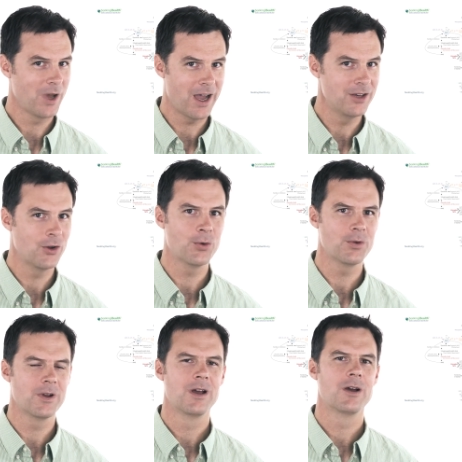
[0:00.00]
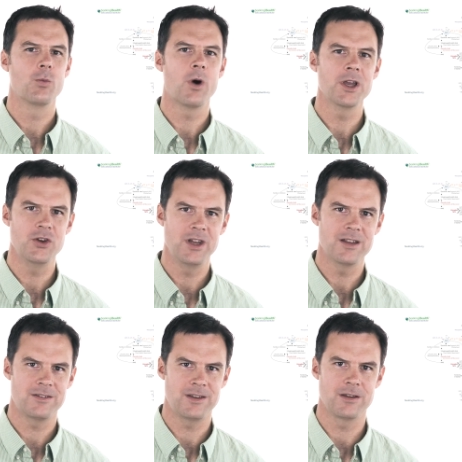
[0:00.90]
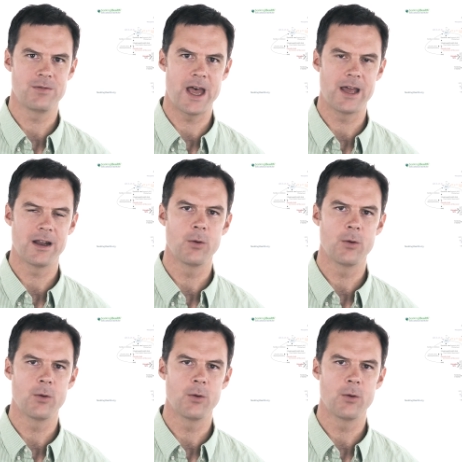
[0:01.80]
I don't want you to get sick of that.